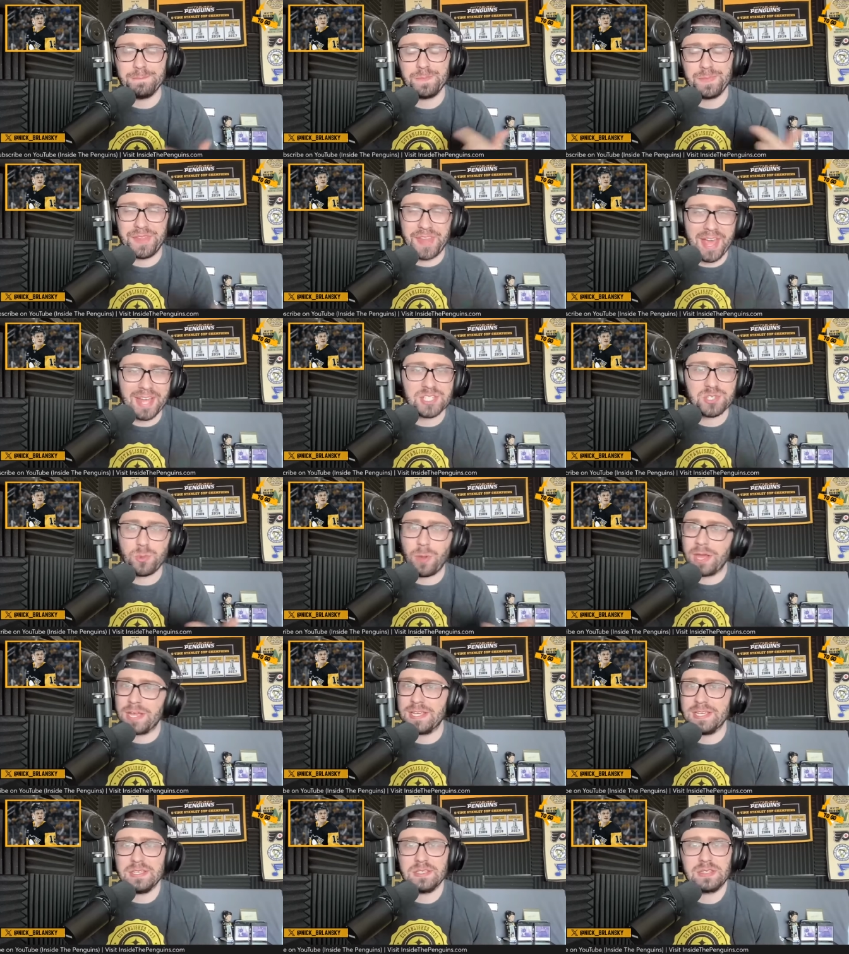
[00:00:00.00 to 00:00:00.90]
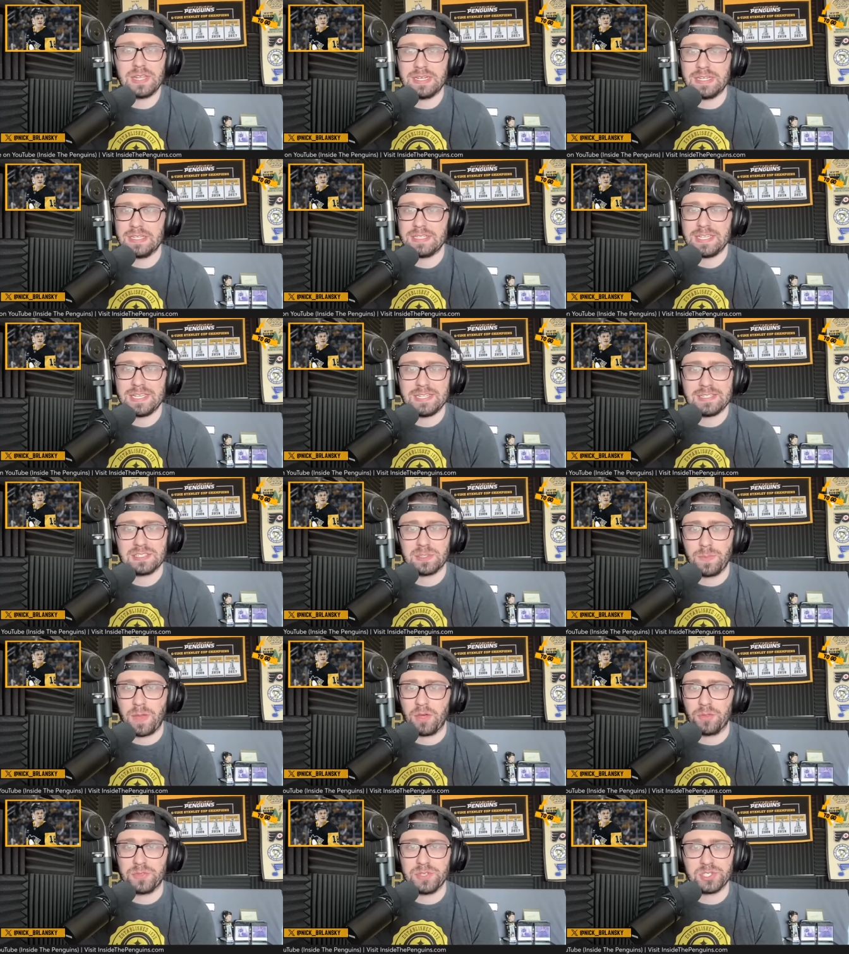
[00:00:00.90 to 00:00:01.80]
That's why he's going to eat some
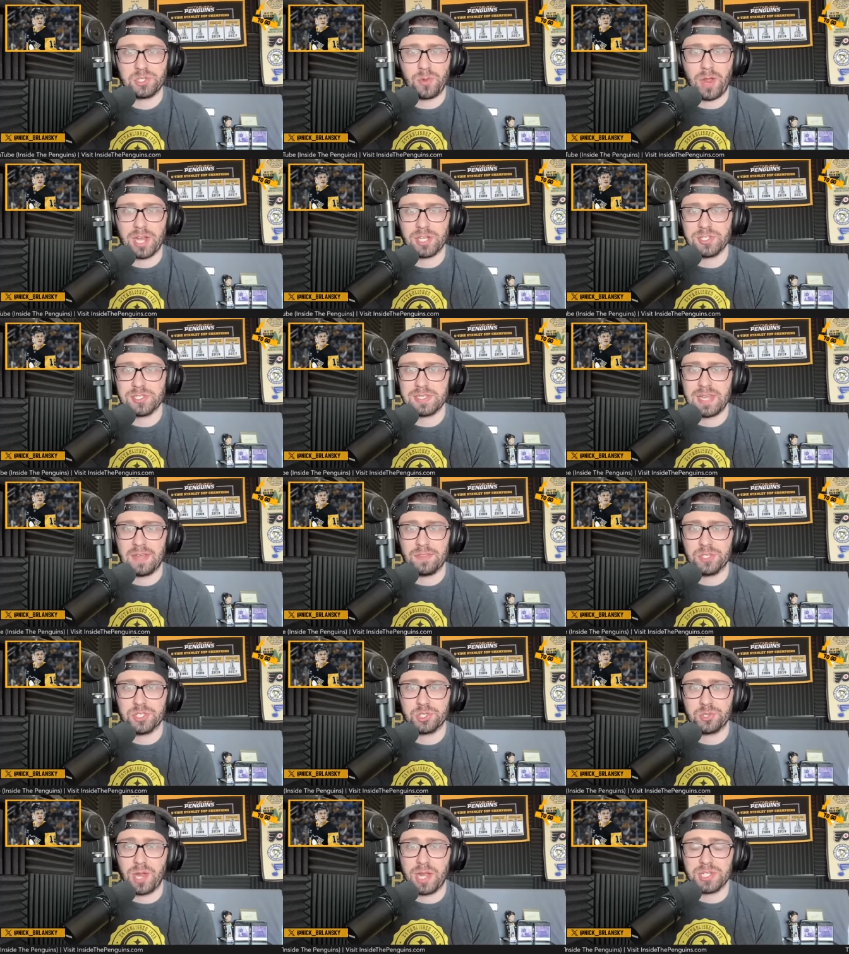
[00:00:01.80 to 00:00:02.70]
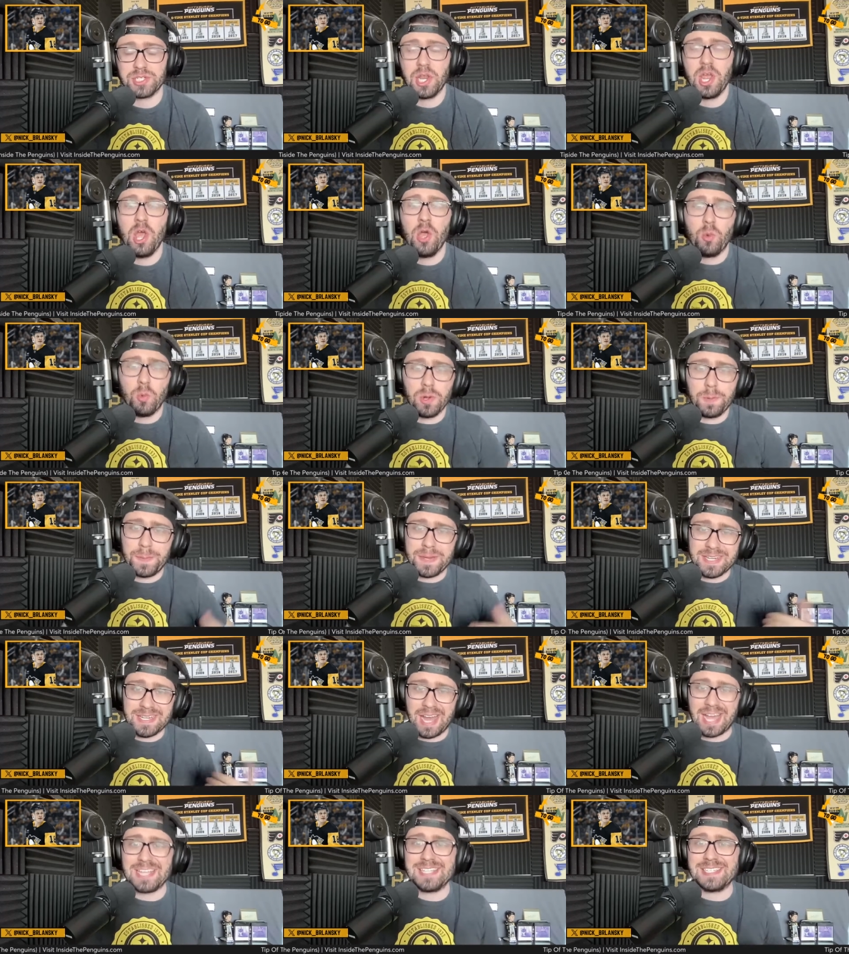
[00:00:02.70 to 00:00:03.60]
healthy scratches down the stretch. Would it be
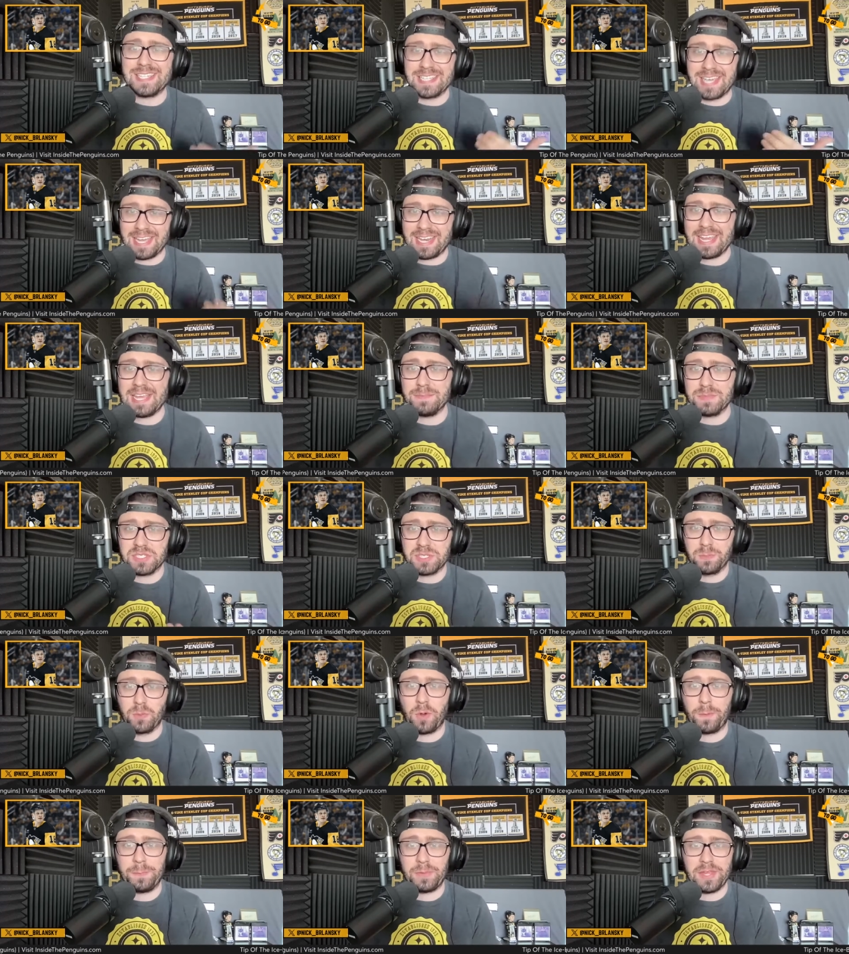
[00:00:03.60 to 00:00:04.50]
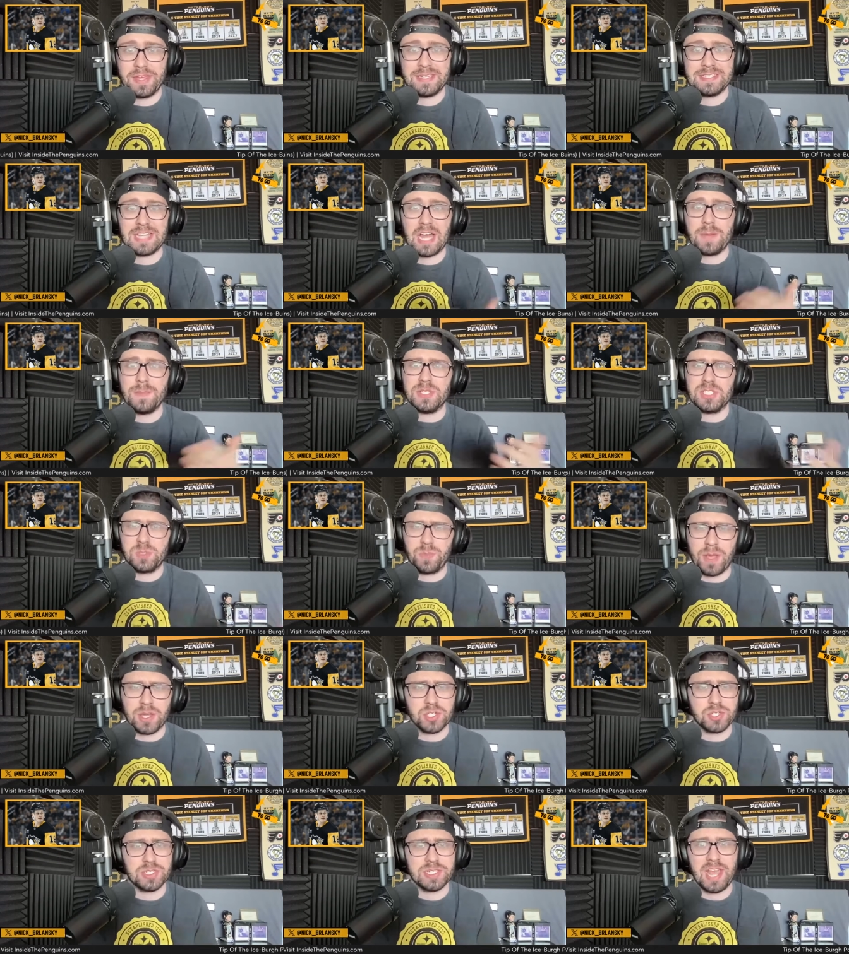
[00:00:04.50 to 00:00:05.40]
nice to get him some more playing time,
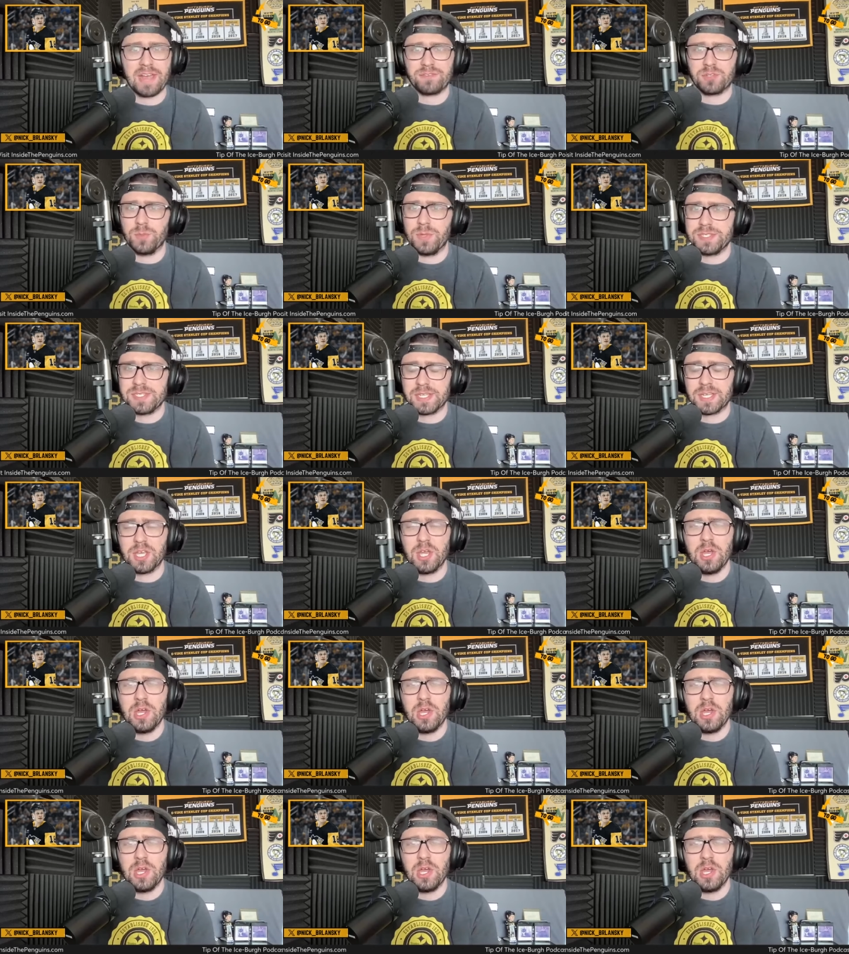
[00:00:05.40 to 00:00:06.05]
especially after missing